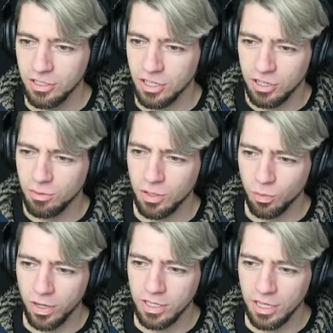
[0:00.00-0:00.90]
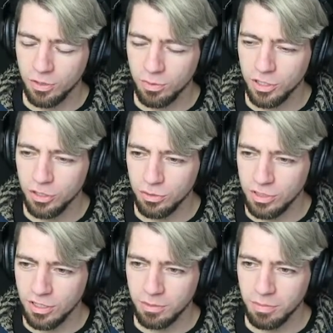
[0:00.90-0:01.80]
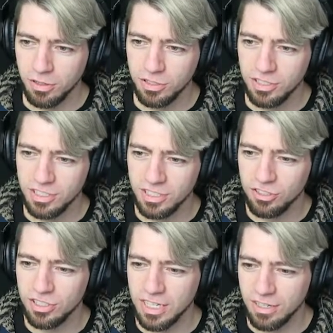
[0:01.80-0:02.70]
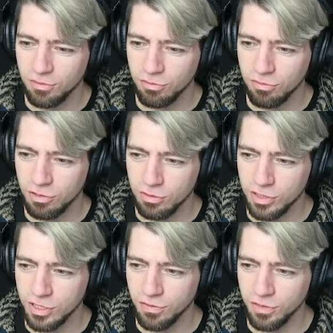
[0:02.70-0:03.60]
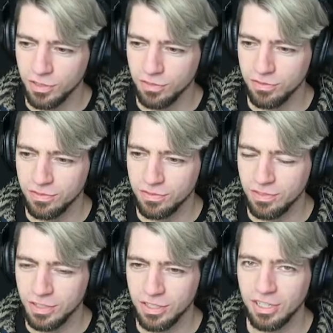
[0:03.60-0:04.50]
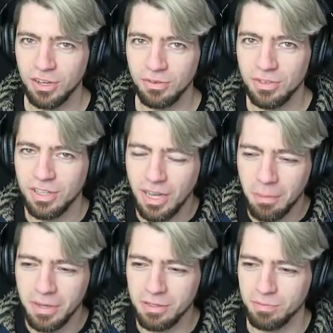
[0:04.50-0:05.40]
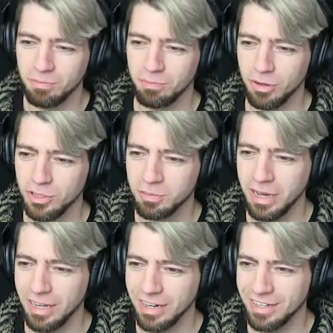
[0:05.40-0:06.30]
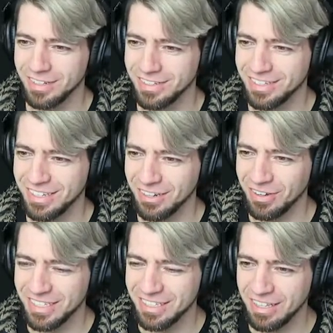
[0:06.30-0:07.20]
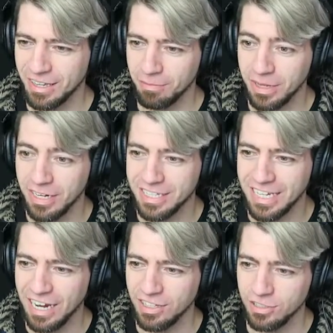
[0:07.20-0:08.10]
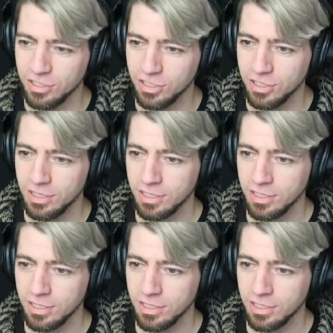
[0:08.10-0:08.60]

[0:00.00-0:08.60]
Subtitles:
I don't want to wait. I don't want to use it on a boss because it just kind of ruins the fun of, you know, a big boss battle and, you know, it being a challenge.